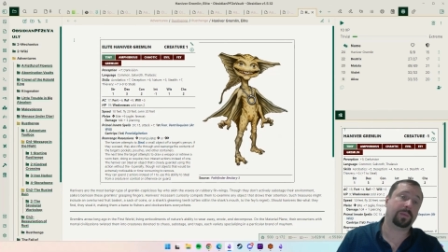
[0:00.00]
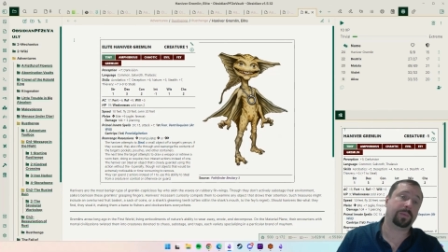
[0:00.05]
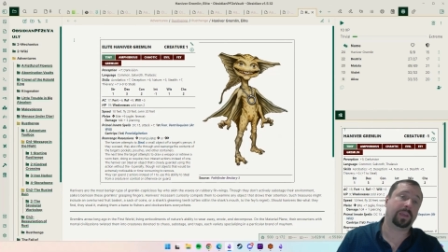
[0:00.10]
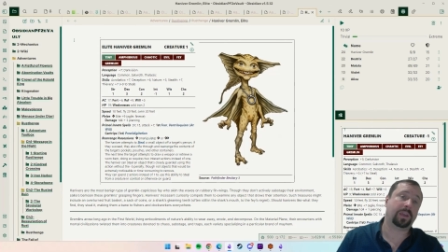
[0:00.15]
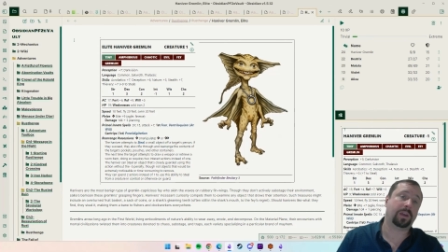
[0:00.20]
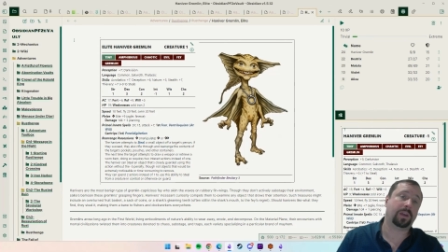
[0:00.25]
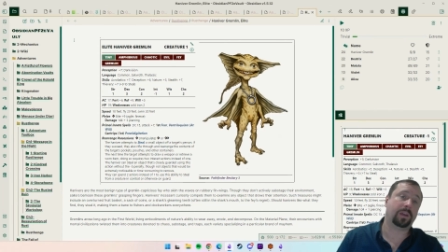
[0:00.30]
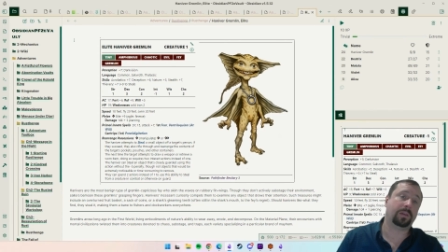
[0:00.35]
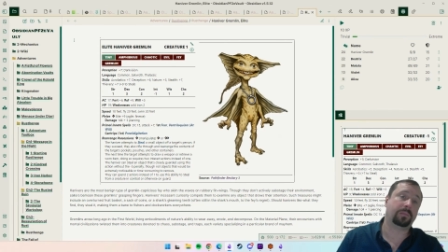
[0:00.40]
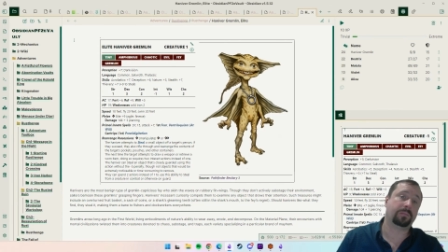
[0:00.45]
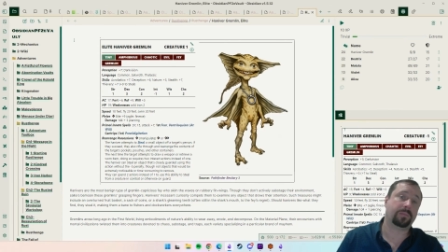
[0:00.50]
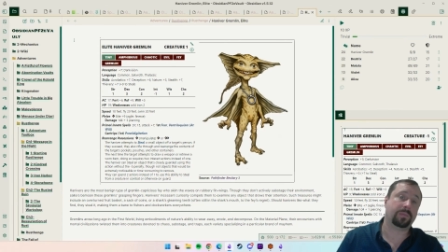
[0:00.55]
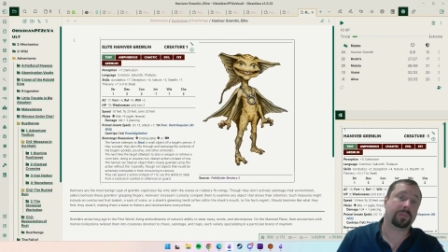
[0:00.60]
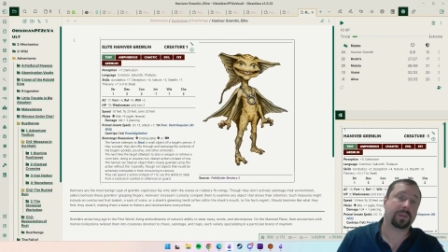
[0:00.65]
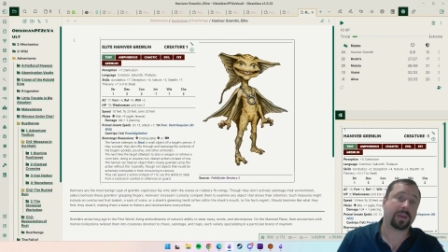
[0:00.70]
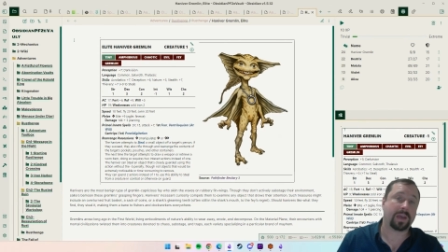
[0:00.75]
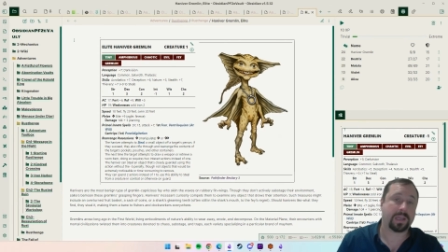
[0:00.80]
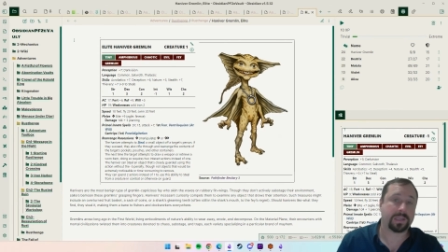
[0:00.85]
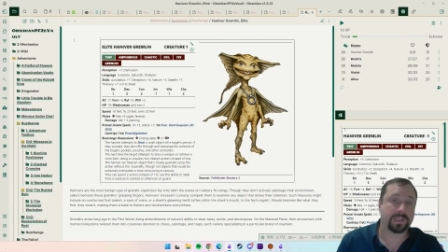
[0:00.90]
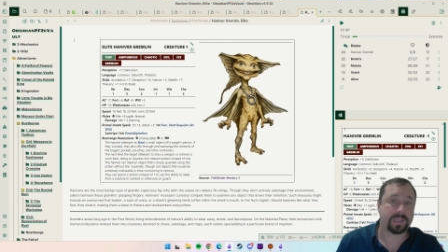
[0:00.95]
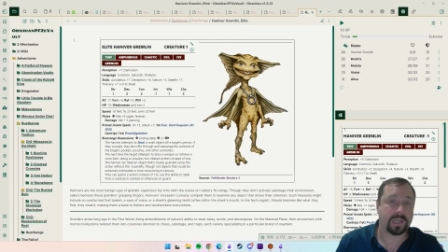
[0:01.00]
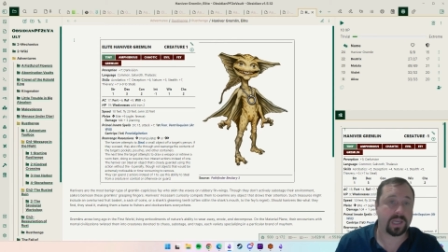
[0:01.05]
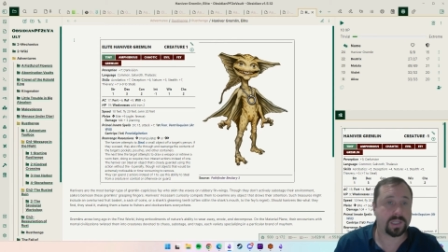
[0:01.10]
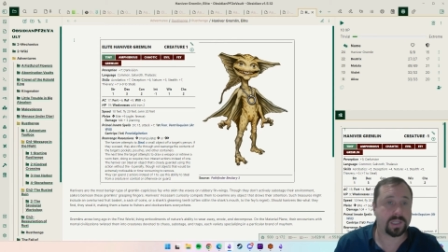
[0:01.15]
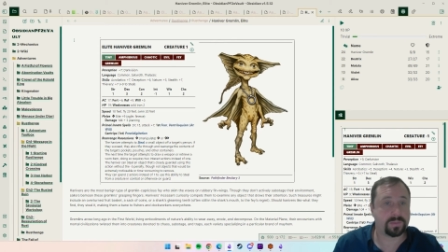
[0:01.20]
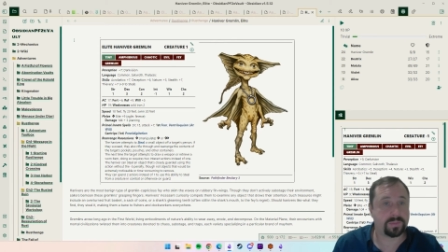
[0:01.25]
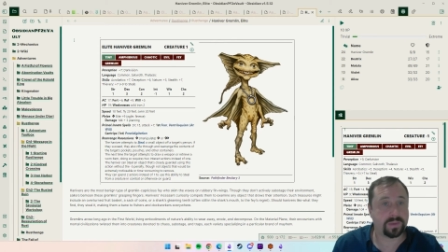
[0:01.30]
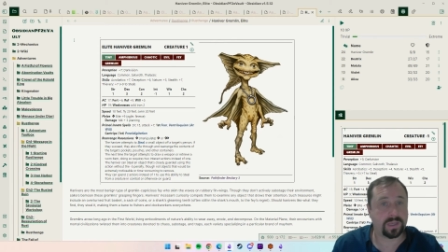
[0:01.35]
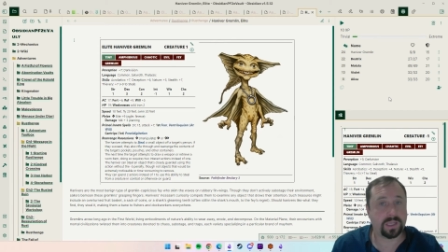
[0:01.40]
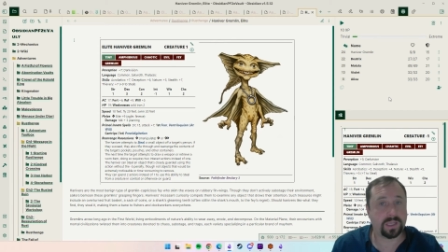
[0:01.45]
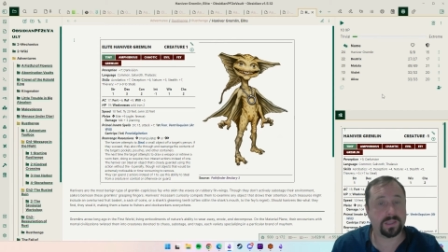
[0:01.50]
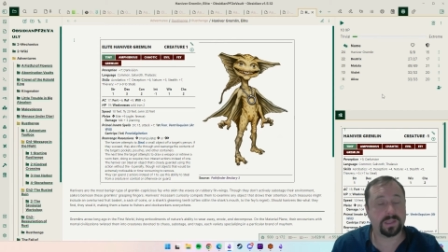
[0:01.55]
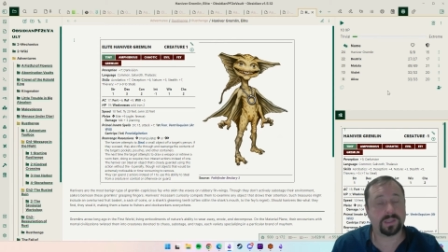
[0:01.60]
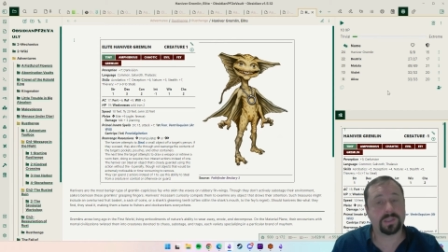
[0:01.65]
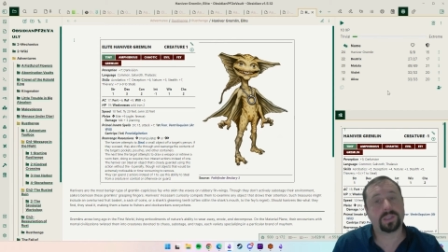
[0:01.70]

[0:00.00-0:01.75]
we go. That has been the